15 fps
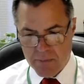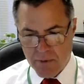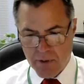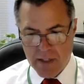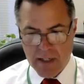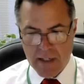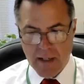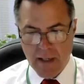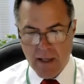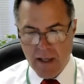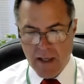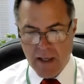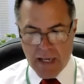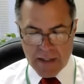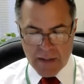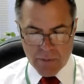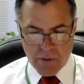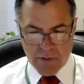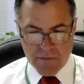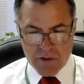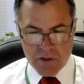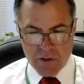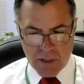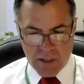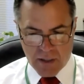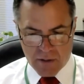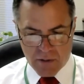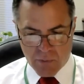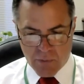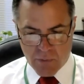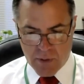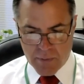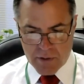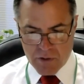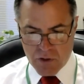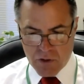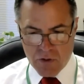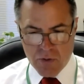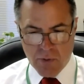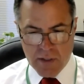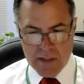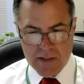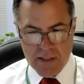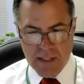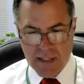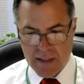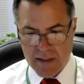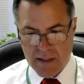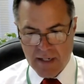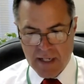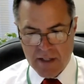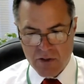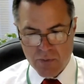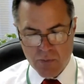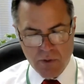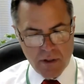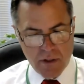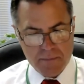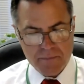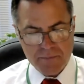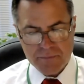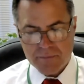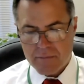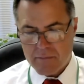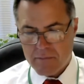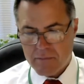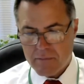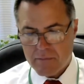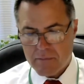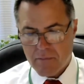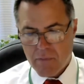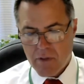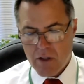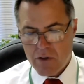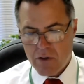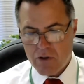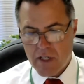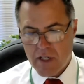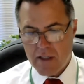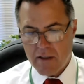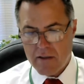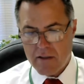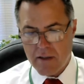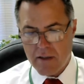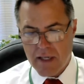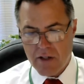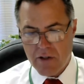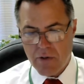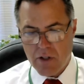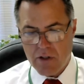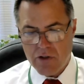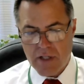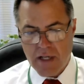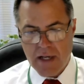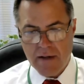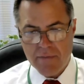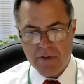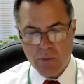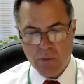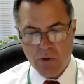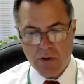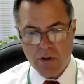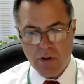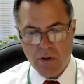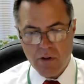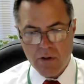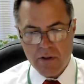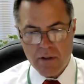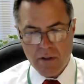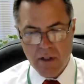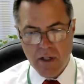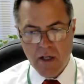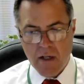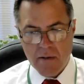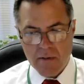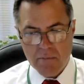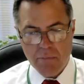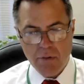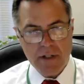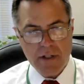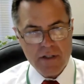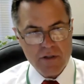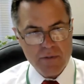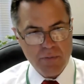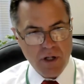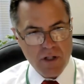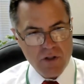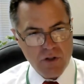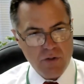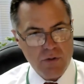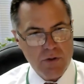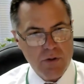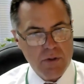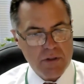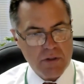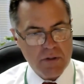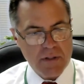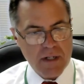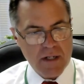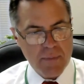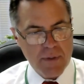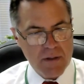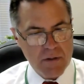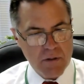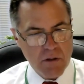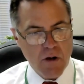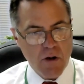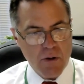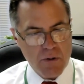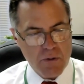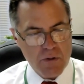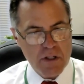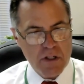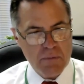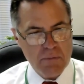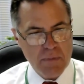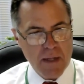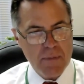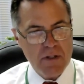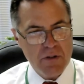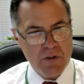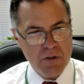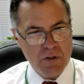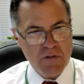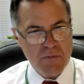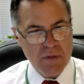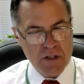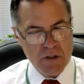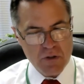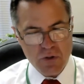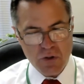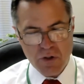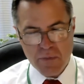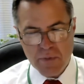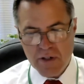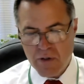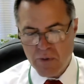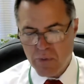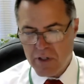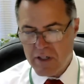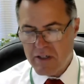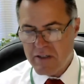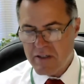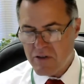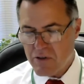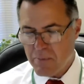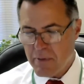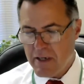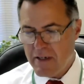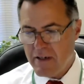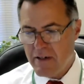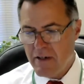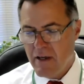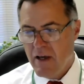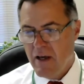spring, and then we officially cut the ribbon June 22nd. And I just want to say thank you to our staff that worked hard to bring this project through. It turned out to be a little harder than it maybe could have been or should have been, or that we had anticipated.